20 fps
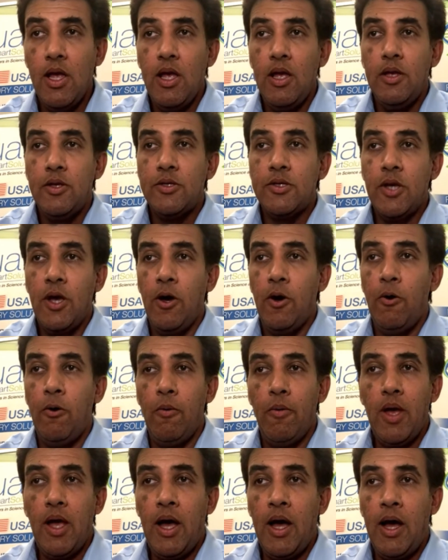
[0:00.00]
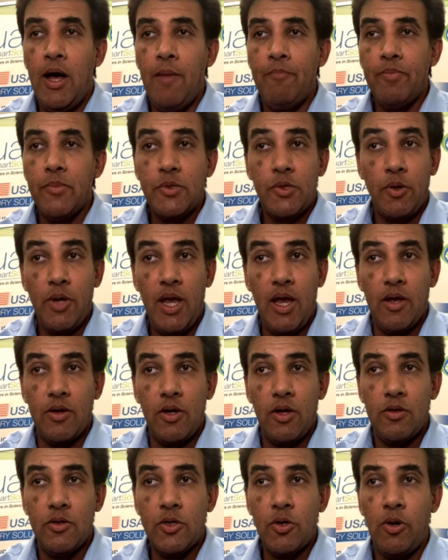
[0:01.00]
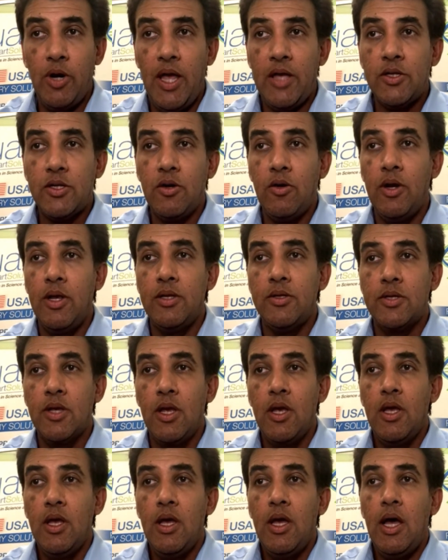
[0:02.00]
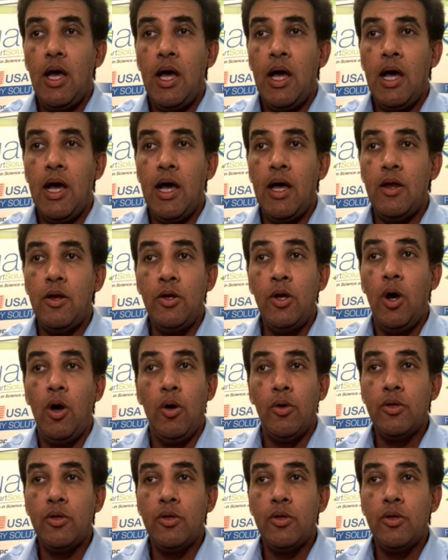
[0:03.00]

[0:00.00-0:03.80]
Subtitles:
So, yeah, the short answer is no.